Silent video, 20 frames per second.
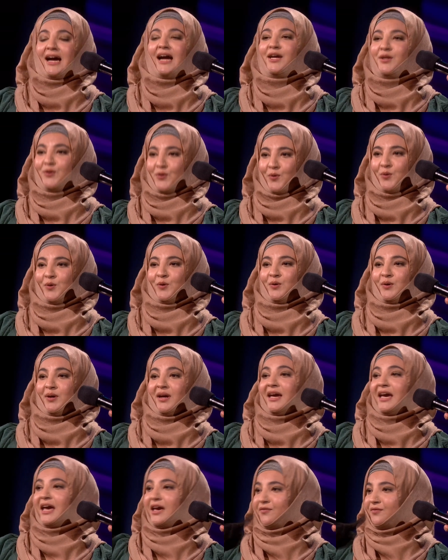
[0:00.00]
I know
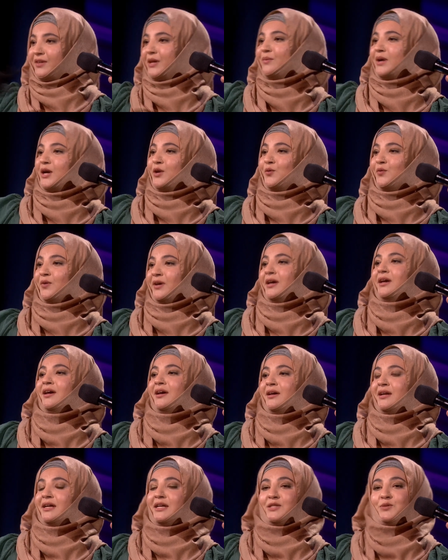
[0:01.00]
everyone over
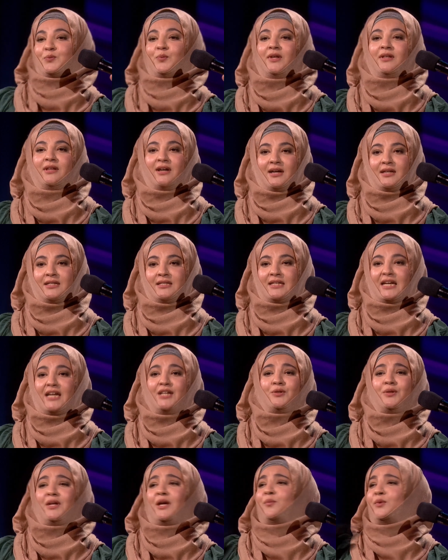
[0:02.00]
here is with us,
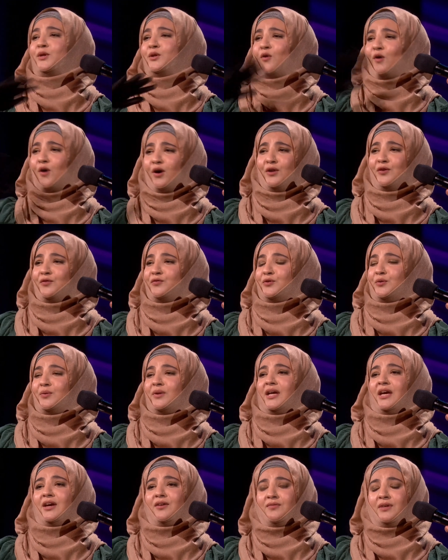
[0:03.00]
and today with all of you
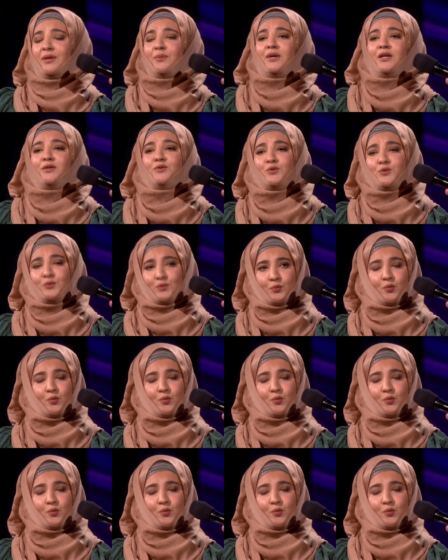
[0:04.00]
and everyone who's